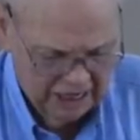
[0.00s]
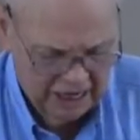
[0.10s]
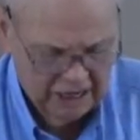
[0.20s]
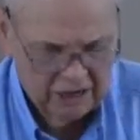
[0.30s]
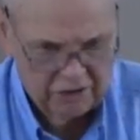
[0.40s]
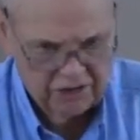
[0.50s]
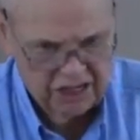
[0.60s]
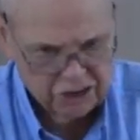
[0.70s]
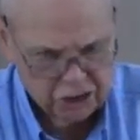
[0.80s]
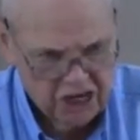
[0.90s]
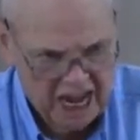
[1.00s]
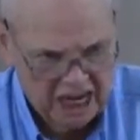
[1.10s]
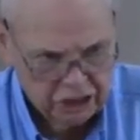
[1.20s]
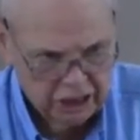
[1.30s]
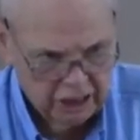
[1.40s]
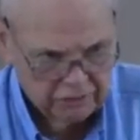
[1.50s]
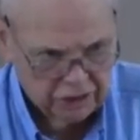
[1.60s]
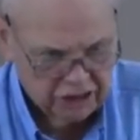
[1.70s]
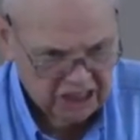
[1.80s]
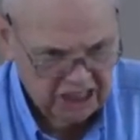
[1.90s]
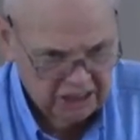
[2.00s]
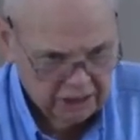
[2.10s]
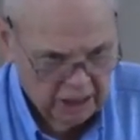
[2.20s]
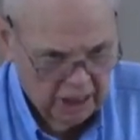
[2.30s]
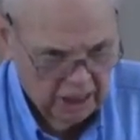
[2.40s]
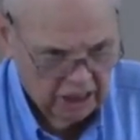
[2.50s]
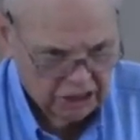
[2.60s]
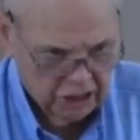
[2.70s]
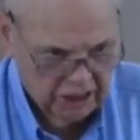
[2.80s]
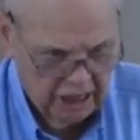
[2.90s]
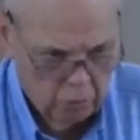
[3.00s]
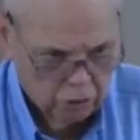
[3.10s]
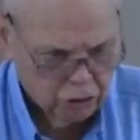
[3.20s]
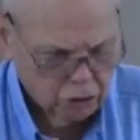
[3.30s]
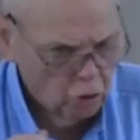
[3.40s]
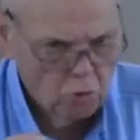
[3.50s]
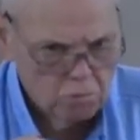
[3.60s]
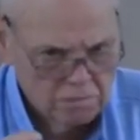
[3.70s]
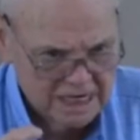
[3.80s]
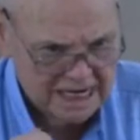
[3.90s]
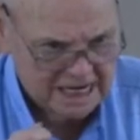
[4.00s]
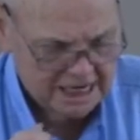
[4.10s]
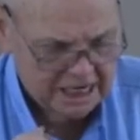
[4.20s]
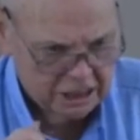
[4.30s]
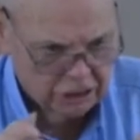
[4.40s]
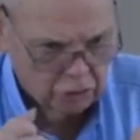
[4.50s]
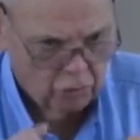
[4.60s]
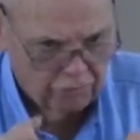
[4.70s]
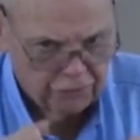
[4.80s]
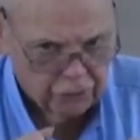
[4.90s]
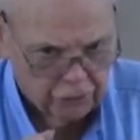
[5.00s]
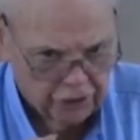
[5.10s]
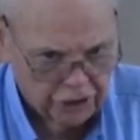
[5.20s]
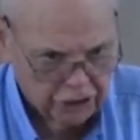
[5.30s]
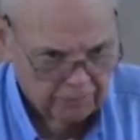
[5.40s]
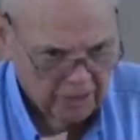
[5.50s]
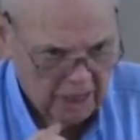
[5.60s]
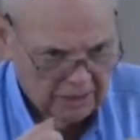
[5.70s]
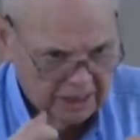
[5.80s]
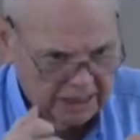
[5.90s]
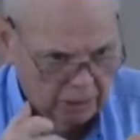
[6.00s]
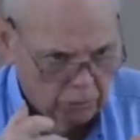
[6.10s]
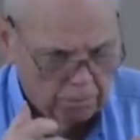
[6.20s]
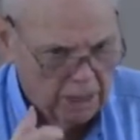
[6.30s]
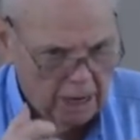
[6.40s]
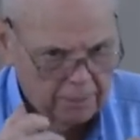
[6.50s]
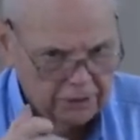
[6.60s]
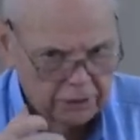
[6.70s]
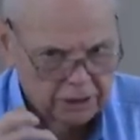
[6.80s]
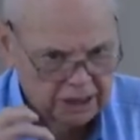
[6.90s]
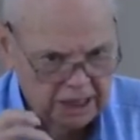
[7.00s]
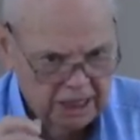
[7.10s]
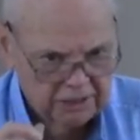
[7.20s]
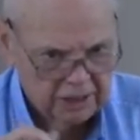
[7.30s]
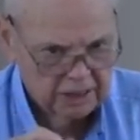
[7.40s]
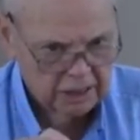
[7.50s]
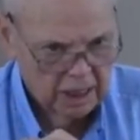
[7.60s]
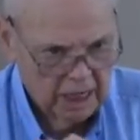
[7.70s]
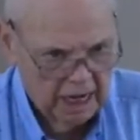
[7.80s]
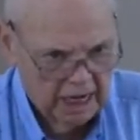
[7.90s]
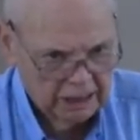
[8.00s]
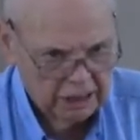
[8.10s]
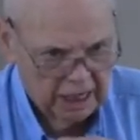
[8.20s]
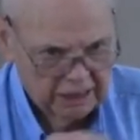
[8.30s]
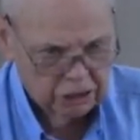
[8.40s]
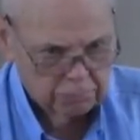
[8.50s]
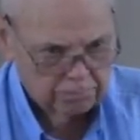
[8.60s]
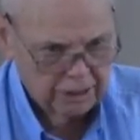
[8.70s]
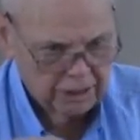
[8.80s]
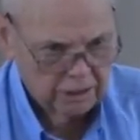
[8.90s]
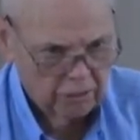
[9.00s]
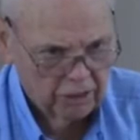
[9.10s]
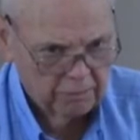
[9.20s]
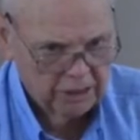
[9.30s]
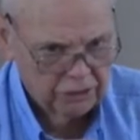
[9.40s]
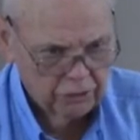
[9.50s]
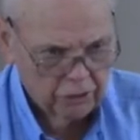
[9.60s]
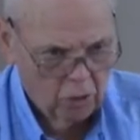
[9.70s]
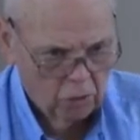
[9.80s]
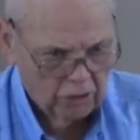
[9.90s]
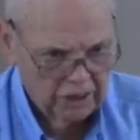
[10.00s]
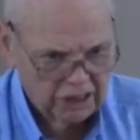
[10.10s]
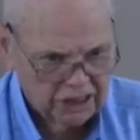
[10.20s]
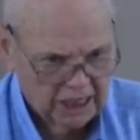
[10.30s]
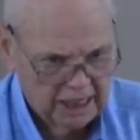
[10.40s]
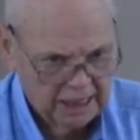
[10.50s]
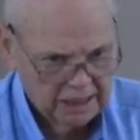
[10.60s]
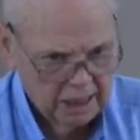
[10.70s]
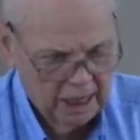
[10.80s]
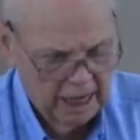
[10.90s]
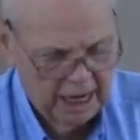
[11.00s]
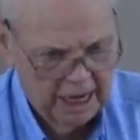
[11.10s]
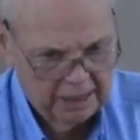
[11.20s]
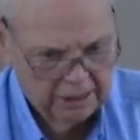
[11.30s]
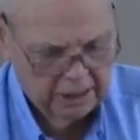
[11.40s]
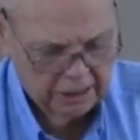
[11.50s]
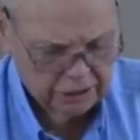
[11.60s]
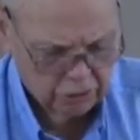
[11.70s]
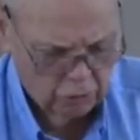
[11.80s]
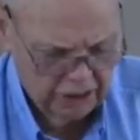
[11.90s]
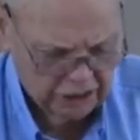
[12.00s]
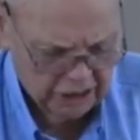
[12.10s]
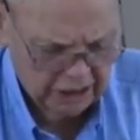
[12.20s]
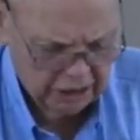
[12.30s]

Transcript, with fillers: and, and this gnashing of the teeth, listen, they were so mad and so furious that they were popping their teeth and, and, and spitting on him and doing all of these things. And uh, so he said